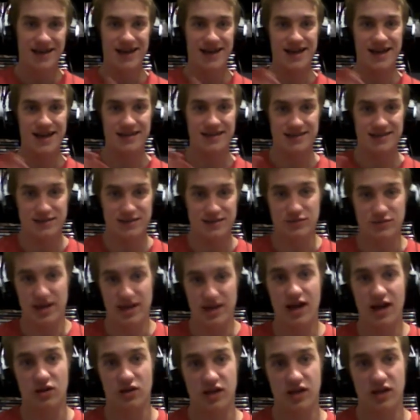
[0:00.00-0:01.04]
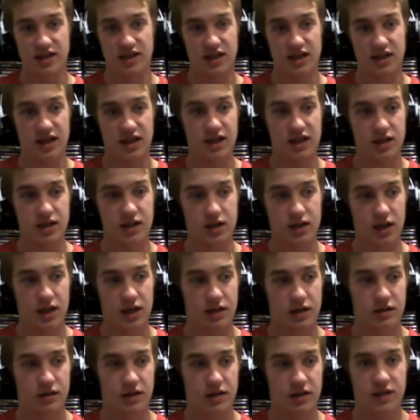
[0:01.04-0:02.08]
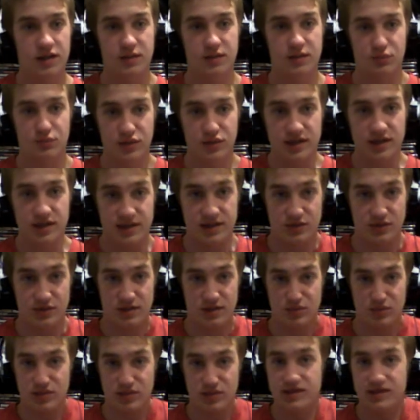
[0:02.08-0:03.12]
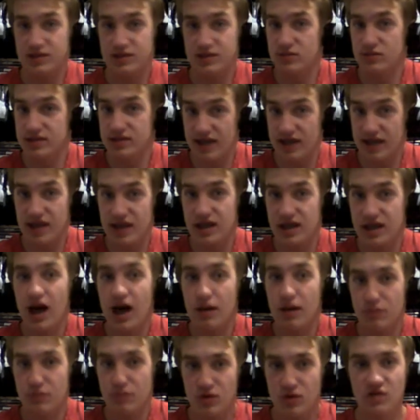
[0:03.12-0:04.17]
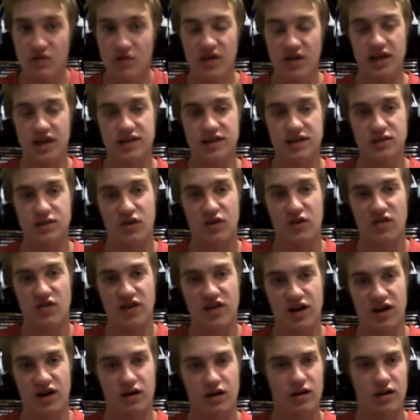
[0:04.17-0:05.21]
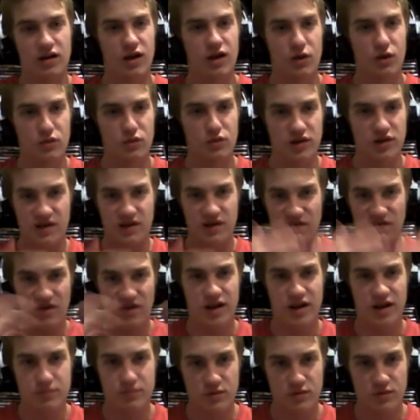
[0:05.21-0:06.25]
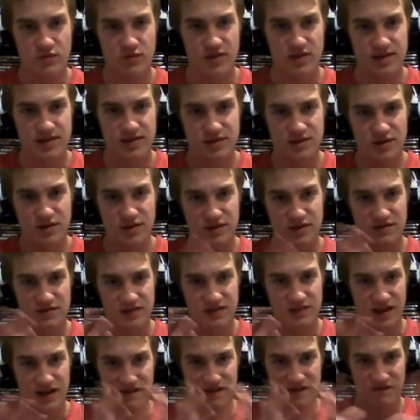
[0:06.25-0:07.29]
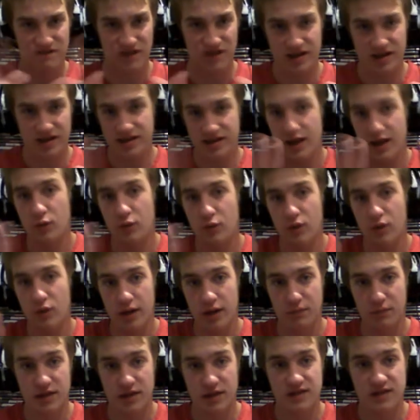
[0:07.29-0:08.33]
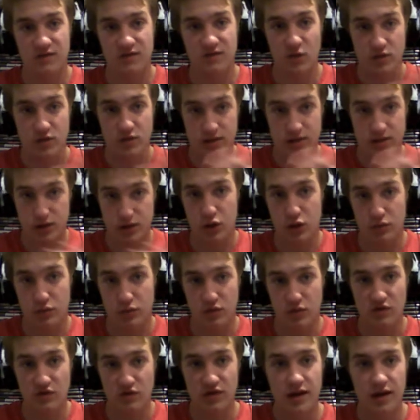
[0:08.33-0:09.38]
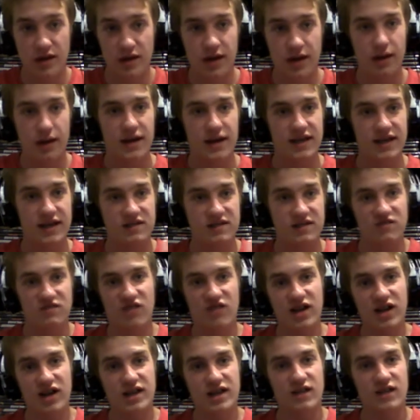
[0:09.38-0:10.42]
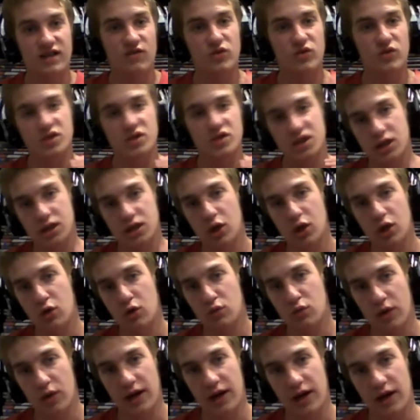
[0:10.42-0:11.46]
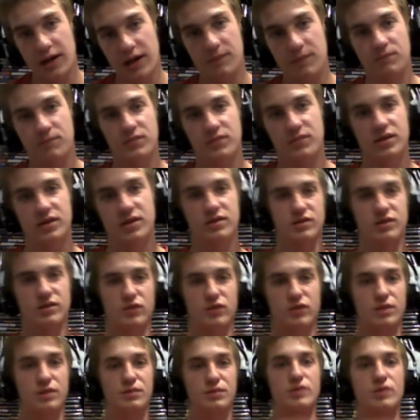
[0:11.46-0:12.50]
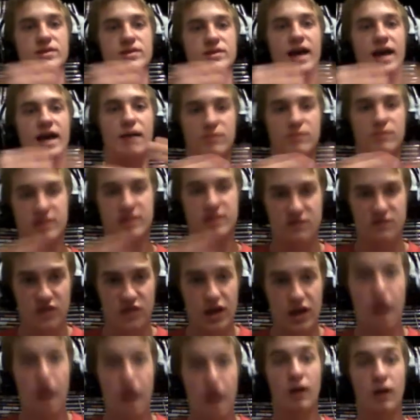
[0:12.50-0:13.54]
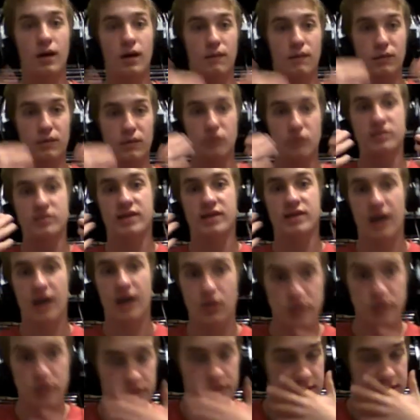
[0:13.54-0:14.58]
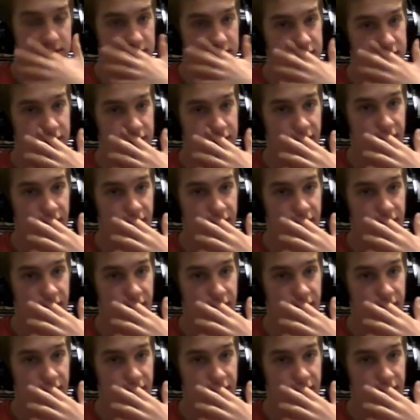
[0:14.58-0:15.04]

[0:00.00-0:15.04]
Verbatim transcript: and still now, like I said, it uh, it's pretty still it's pretty still state of the art movie, and still I think a really fun movie. It's not like fun in that way, but it's a very slow movie. It's fun in a very slow way because it builds atmosphere, builds characters,